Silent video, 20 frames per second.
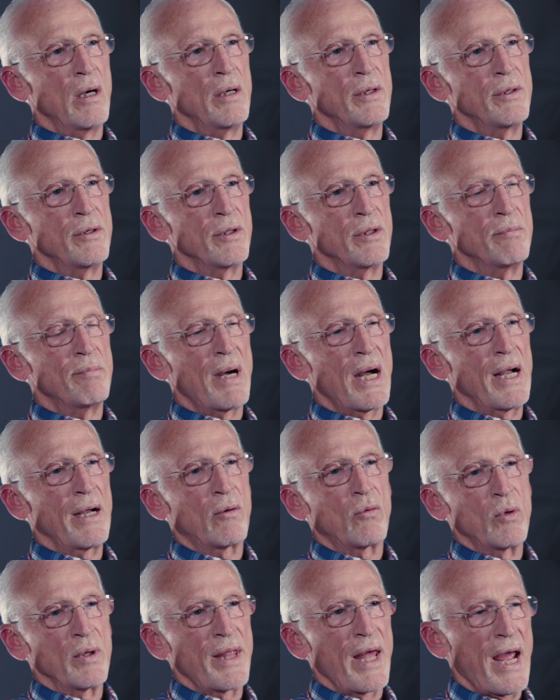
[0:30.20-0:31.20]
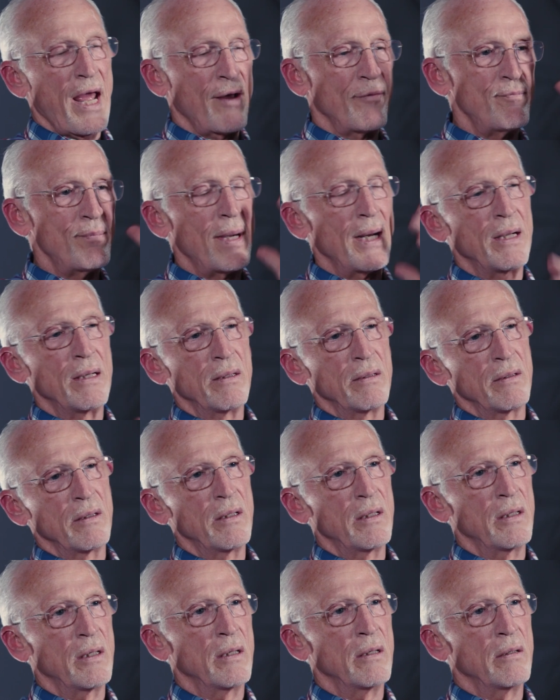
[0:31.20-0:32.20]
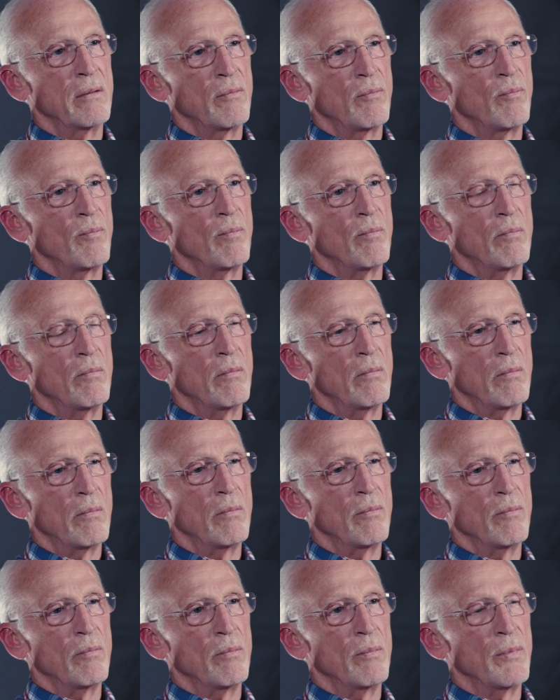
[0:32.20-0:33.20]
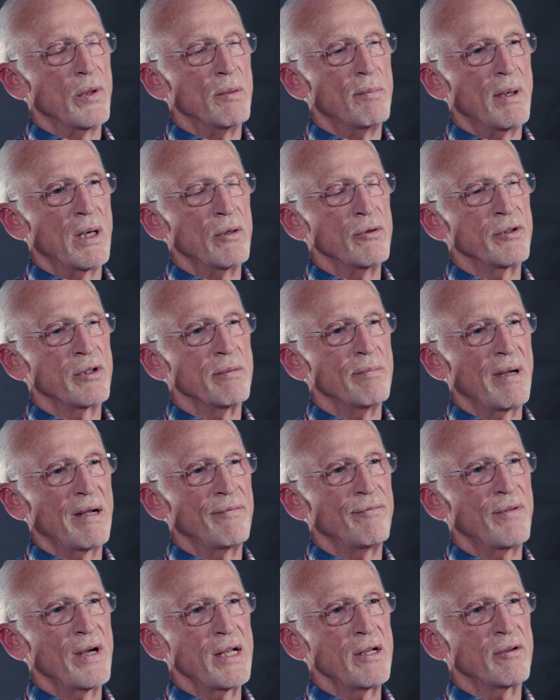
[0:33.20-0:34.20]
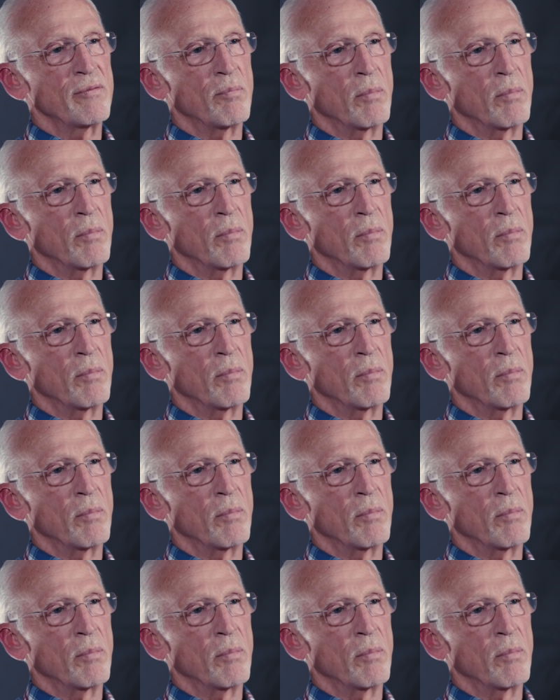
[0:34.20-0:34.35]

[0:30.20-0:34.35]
under the bike with half my the bones in my face